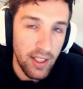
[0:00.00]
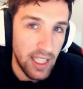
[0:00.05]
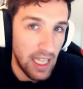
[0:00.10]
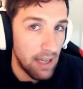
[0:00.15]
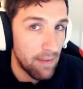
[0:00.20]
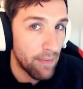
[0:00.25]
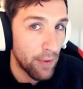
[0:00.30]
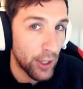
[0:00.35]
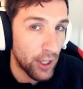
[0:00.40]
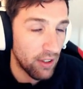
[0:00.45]

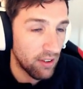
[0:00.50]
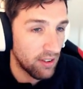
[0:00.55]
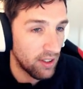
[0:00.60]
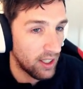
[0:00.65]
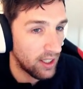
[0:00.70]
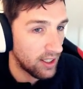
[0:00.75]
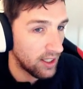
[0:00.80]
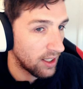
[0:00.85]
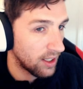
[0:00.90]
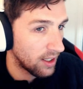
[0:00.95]
keep
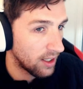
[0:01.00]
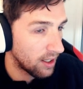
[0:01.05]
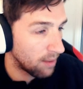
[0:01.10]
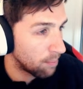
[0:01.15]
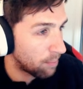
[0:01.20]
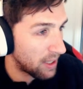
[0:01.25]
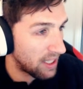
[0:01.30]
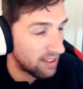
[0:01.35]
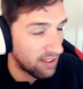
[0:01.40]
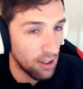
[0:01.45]
focusing,
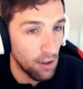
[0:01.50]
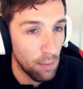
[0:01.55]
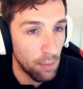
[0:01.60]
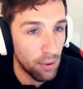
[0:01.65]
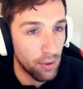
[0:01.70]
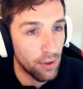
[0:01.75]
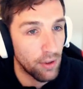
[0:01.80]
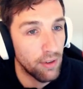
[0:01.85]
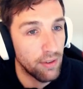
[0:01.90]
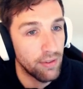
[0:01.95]
be tilt
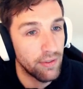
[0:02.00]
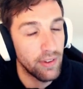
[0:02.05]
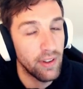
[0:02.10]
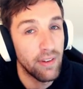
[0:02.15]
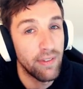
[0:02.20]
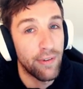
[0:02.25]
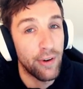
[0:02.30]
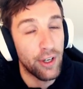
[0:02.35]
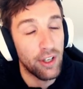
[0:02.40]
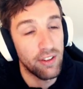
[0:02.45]
proof,
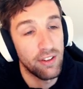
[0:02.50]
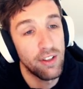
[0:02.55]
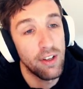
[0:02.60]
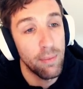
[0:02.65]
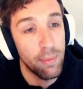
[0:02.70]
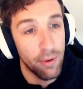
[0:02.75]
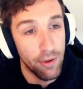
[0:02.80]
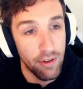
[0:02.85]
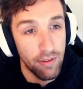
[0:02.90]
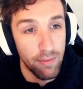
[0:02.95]
focus on
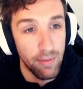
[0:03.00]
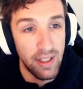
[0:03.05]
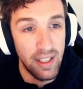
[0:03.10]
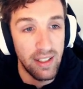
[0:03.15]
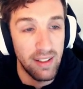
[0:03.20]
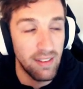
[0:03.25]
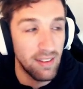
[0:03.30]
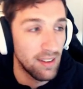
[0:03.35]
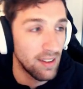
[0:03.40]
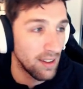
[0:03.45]

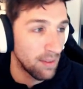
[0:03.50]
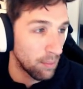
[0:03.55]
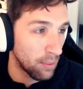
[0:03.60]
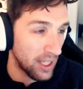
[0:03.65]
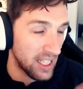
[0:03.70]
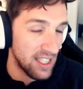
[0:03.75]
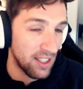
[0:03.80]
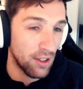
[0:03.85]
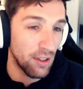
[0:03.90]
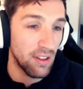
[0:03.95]
improvement,
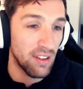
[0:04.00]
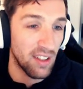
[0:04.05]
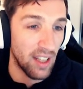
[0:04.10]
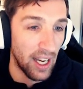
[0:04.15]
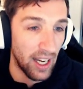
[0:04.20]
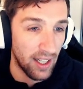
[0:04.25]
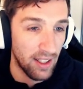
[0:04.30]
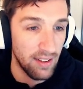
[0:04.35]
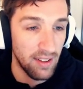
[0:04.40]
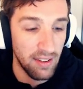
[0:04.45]
play the good
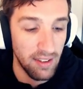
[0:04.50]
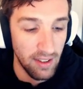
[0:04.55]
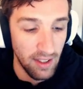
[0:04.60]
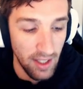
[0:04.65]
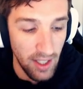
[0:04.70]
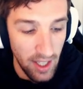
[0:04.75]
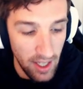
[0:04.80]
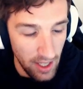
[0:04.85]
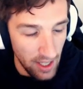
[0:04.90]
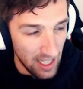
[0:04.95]
decks.
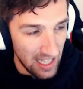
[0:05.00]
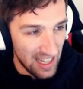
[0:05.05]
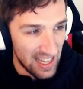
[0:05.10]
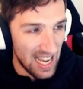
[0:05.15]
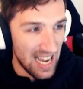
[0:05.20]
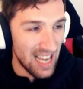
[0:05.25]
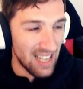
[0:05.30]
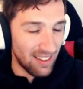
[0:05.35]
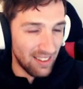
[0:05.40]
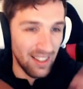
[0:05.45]

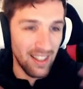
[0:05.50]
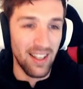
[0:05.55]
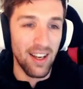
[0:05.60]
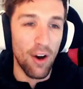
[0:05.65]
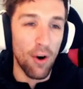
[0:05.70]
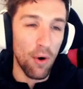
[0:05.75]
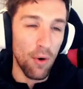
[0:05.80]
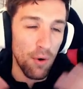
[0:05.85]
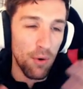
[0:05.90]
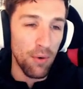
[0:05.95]
These are
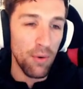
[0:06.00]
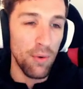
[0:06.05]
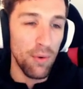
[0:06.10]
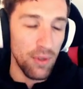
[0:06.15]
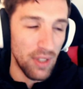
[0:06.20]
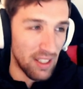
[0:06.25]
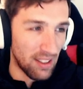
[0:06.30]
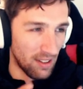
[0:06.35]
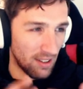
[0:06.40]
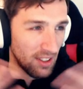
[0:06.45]
all.
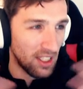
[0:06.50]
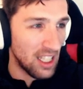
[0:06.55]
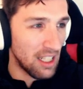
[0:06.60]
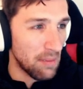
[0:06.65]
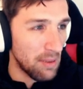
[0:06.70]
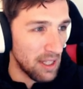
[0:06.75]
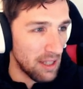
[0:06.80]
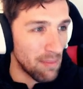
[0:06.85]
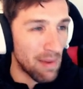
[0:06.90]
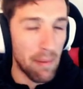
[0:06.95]
This is going to
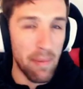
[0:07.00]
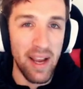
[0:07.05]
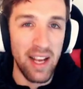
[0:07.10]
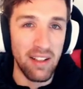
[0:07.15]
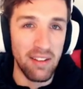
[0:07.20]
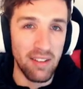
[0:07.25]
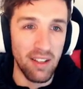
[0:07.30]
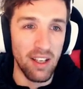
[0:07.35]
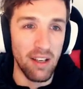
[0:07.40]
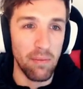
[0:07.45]
be the, my
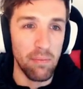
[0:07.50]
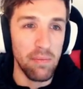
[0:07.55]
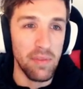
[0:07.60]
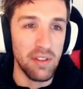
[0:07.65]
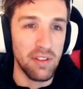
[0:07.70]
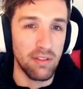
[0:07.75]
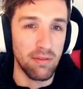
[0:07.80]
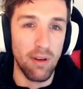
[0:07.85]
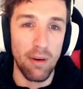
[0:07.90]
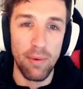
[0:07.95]
main tip.
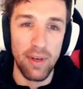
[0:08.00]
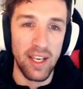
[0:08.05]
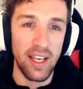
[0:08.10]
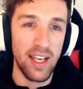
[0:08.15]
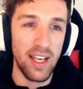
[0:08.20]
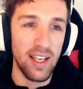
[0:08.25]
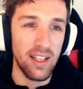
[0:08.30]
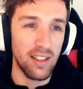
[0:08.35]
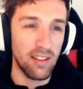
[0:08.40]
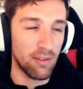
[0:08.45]
This is what we're
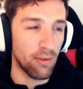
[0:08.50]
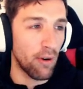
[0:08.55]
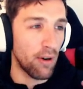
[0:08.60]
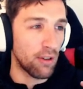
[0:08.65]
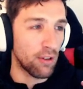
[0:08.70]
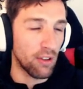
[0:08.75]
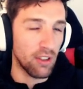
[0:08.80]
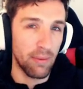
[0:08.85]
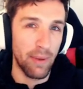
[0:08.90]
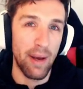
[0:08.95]
here. This is what we
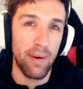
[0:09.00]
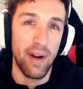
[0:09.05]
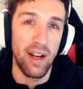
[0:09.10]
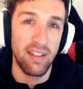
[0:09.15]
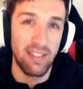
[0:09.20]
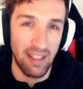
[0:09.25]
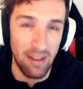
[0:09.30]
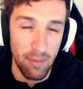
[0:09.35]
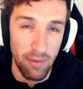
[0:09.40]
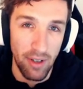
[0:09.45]
talked about when I
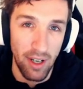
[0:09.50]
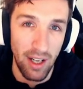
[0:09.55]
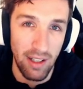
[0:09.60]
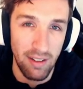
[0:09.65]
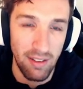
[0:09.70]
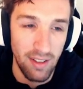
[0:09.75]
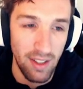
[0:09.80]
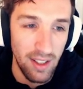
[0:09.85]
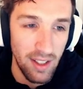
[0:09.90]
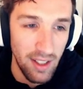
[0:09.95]

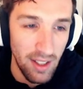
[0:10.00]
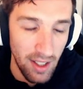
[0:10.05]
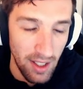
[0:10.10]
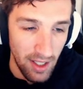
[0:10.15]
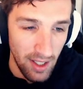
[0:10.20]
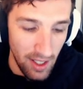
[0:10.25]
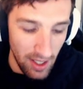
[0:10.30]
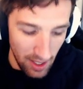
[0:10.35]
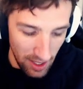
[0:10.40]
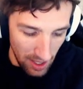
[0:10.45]
summarized it.
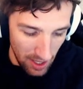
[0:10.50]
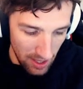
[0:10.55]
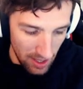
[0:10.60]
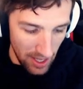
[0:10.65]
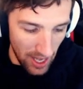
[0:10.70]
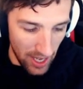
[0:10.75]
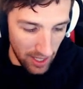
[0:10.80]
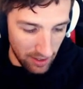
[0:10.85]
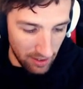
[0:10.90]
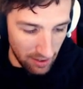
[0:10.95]

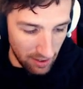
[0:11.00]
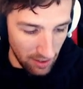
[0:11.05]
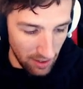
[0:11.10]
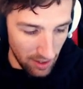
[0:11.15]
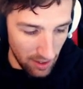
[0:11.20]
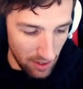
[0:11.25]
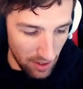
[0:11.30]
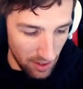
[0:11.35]
That